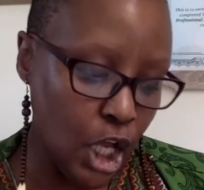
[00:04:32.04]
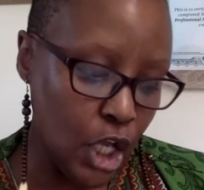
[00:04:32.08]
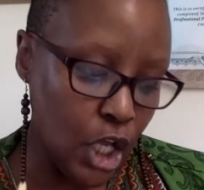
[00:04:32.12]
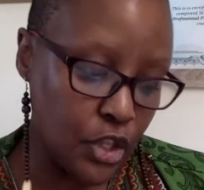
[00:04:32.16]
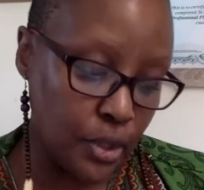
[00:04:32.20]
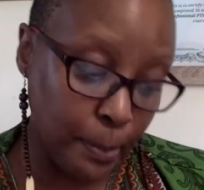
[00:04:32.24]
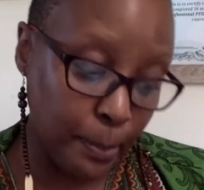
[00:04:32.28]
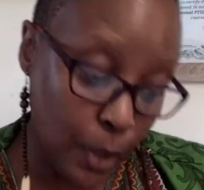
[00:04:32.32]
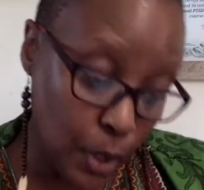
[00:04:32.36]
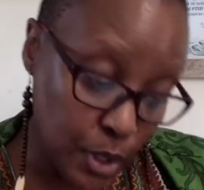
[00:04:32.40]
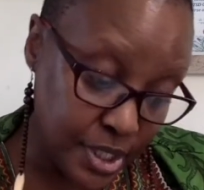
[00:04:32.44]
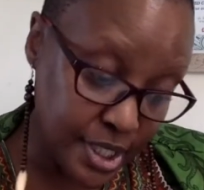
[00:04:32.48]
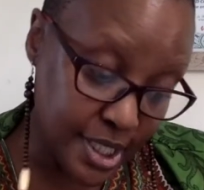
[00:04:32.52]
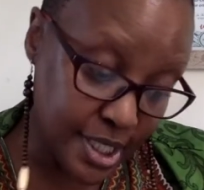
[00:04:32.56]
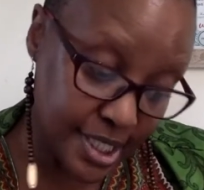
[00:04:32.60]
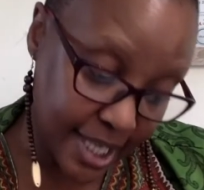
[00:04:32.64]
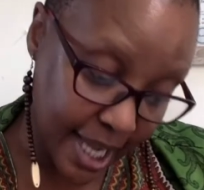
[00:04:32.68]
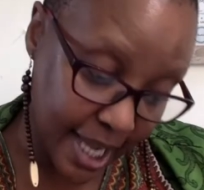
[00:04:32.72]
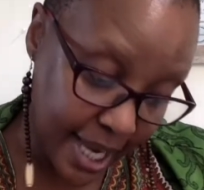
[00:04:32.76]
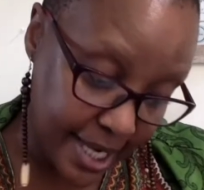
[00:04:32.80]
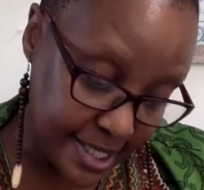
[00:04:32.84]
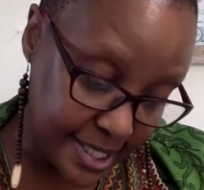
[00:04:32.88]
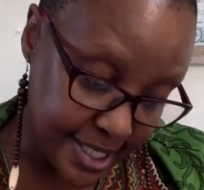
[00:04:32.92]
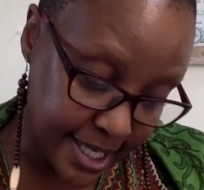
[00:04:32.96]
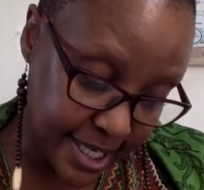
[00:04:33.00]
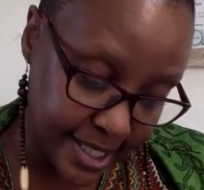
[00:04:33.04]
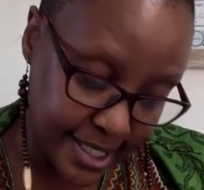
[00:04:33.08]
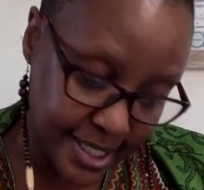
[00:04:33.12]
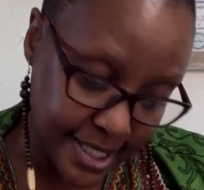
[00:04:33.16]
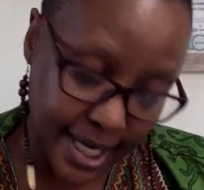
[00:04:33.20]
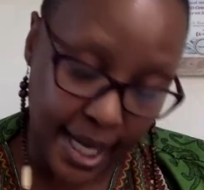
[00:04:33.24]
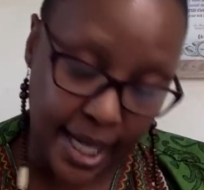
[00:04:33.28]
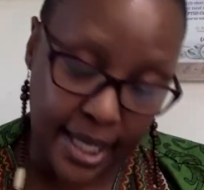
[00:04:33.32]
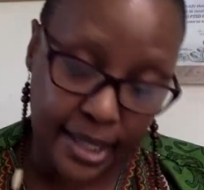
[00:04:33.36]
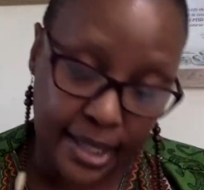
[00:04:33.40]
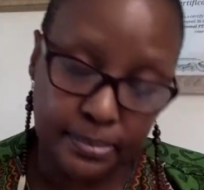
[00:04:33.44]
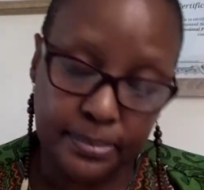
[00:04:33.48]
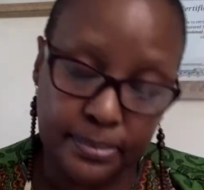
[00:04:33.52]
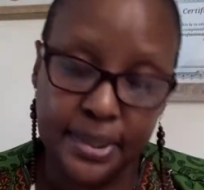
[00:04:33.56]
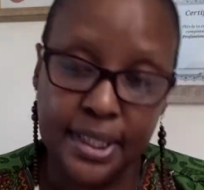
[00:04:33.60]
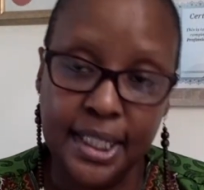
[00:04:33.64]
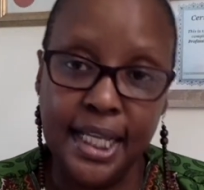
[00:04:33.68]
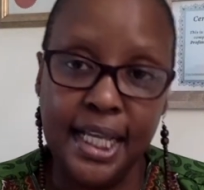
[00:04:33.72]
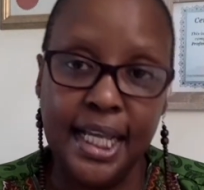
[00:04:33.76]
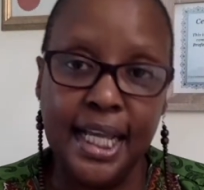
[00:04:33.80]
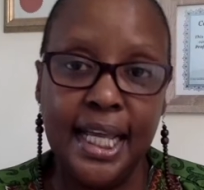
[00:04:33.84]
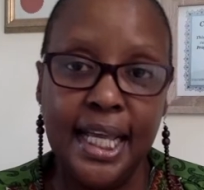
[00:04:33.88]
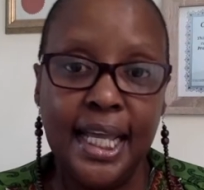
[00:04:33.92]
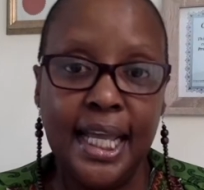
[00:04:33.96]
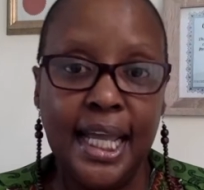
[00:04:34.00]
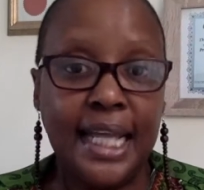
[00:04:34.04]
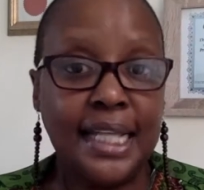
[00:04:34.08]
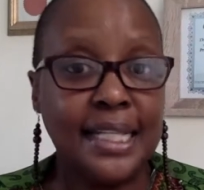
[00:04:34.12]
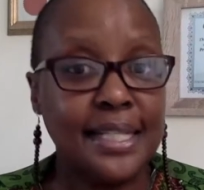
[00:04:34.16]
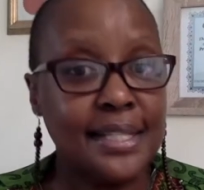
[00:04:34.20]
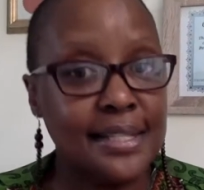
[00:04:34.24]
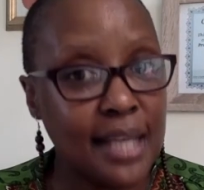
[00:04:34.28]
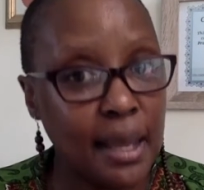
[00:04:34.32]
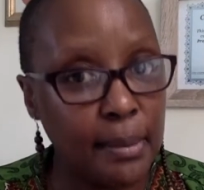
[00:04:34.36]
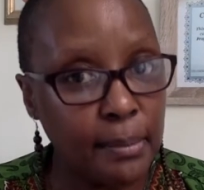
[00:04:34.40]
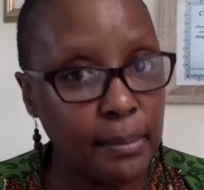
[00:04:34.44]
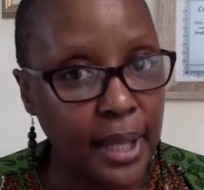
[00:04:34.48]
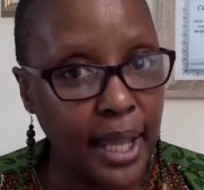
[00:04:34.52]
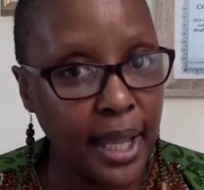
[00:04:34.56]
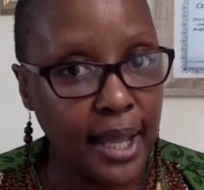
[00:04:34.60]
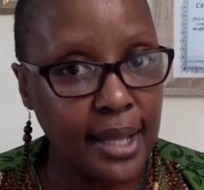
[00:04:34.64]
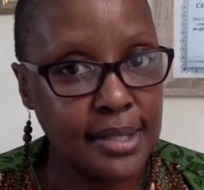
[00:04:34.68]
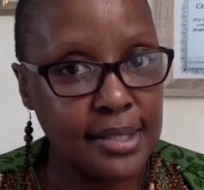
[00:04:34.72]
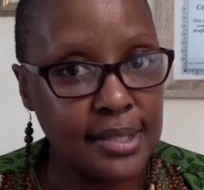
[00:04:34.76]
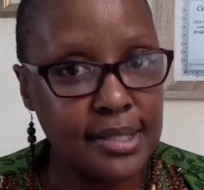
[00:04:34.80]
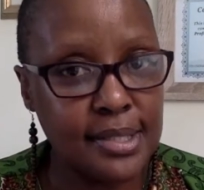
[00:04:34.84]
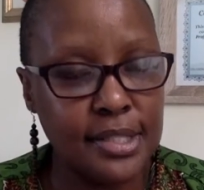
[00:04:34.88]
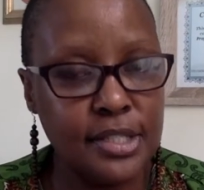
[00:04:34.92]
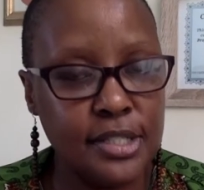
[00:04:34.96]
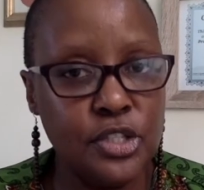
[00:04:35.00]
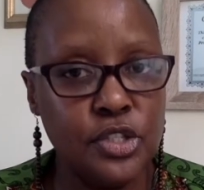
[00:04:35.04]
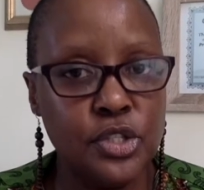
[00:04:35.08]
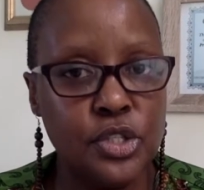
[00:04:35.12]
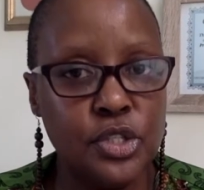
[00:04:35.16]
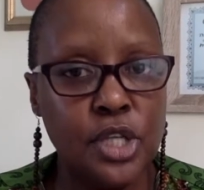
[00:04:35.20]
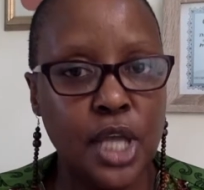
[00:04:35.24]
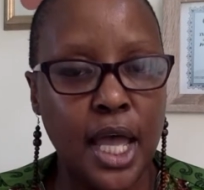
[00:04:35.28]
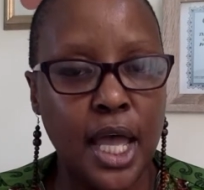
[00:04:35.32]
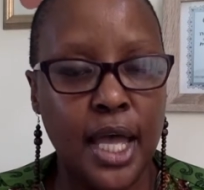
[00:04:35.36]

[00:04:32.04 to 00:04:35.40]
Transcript: The process can take time. In some cases,